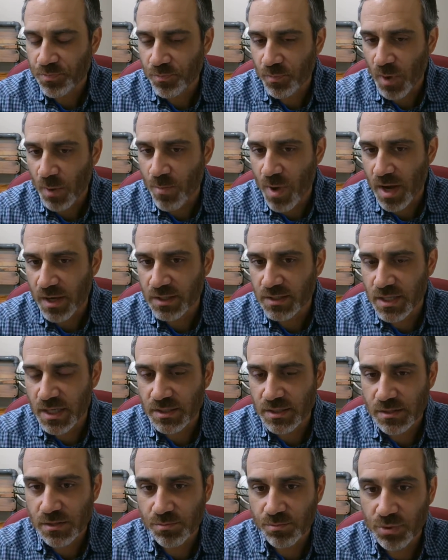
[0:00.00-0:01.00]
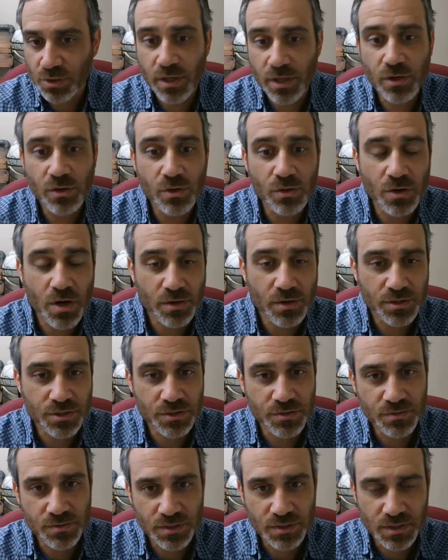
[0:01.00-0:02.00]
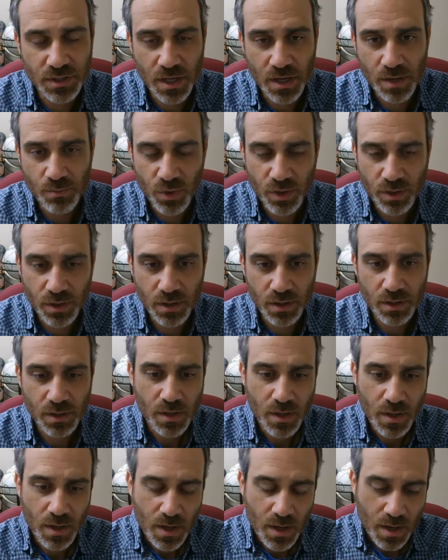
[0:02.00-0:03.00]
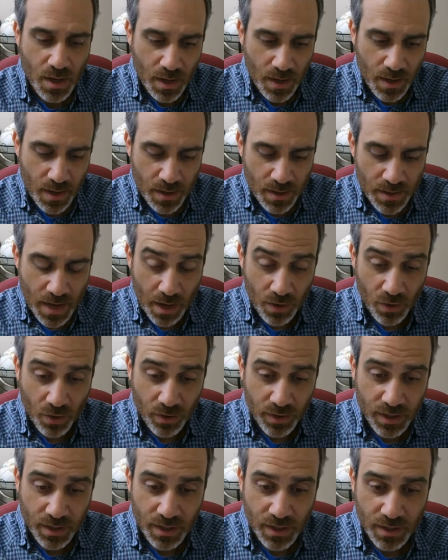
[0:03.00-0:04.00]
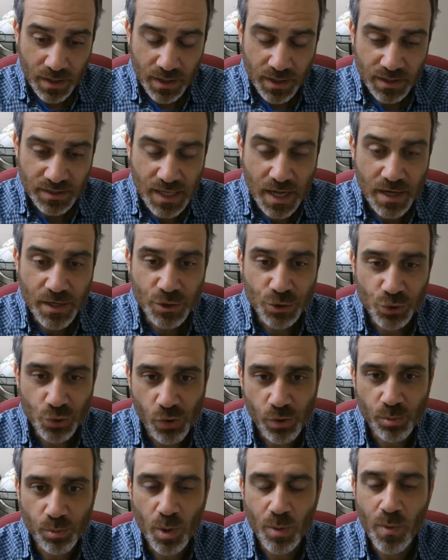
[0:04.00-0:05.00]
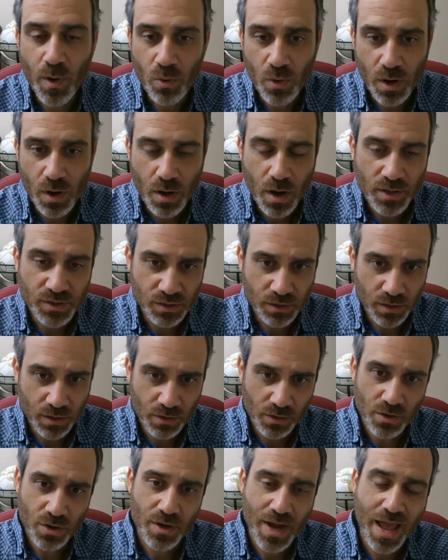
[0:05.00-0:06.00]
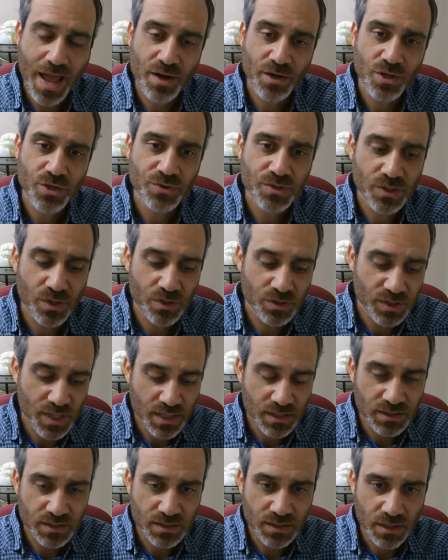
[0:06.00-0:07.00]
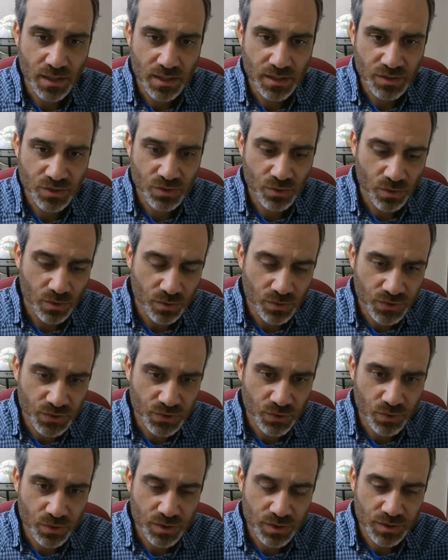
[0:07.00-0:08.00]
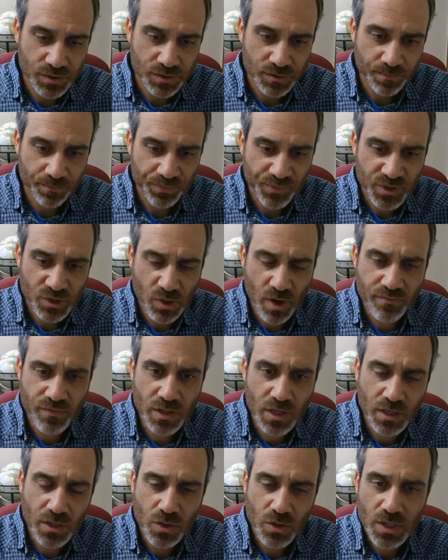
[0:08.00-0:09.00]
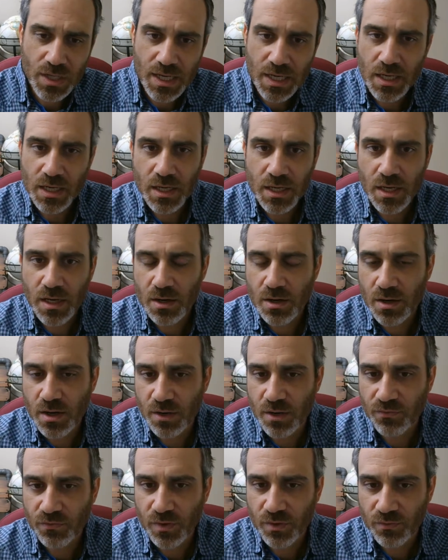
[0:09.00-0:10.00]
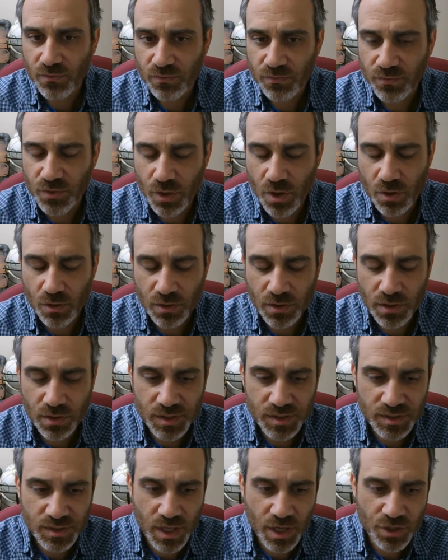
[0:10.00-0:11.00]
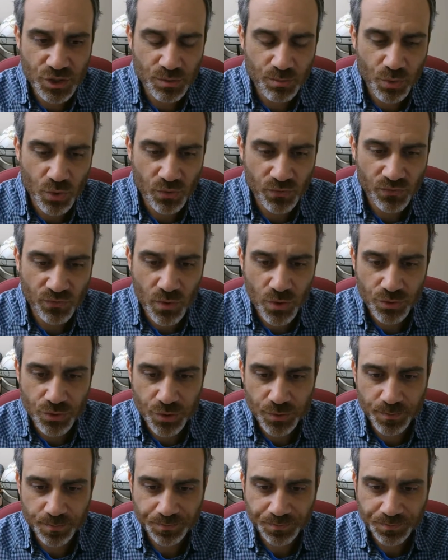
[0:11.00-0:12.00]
about a dozen political cartoons. We're going to, not only is that enjoyable, but we're also going to learn how to use those as historical sources. So everything you need here, if you go to the discussion board folder,